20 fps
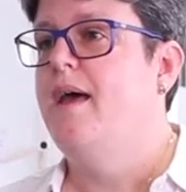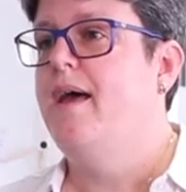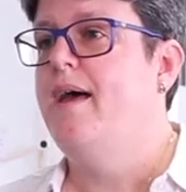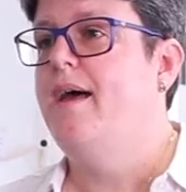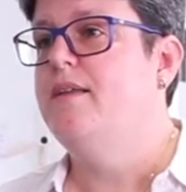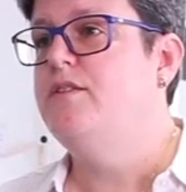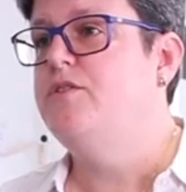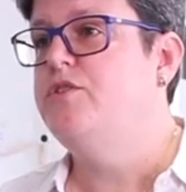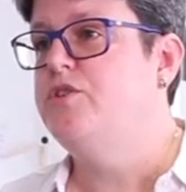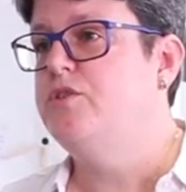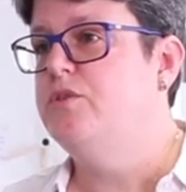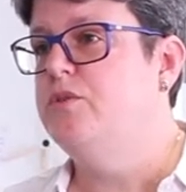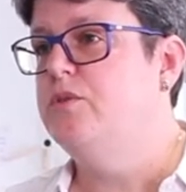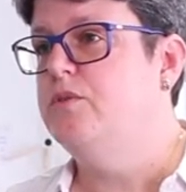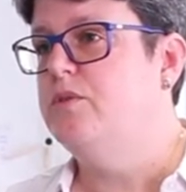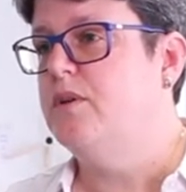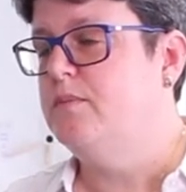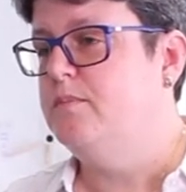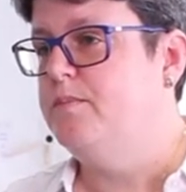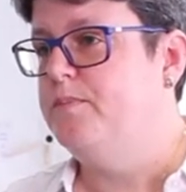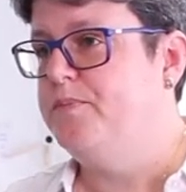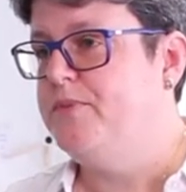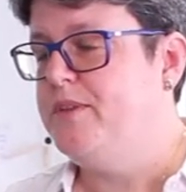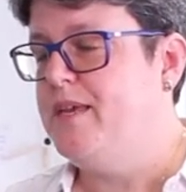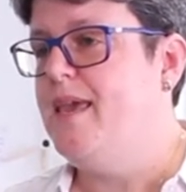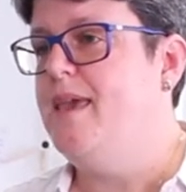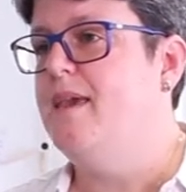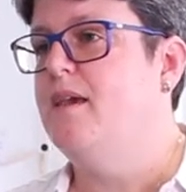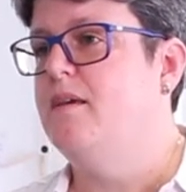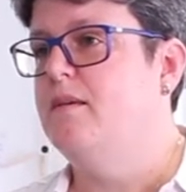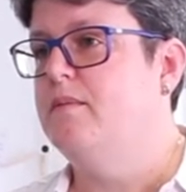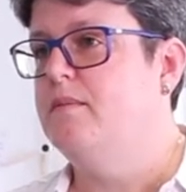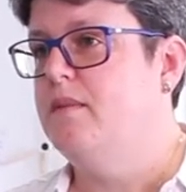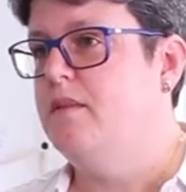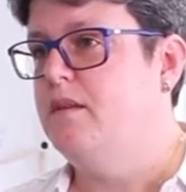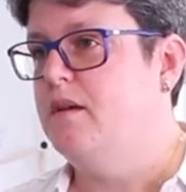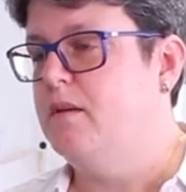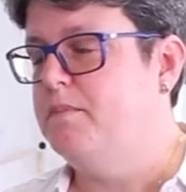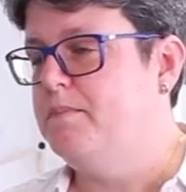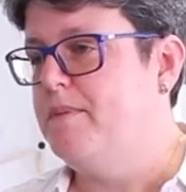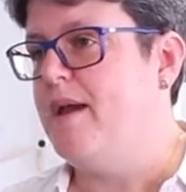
and to take the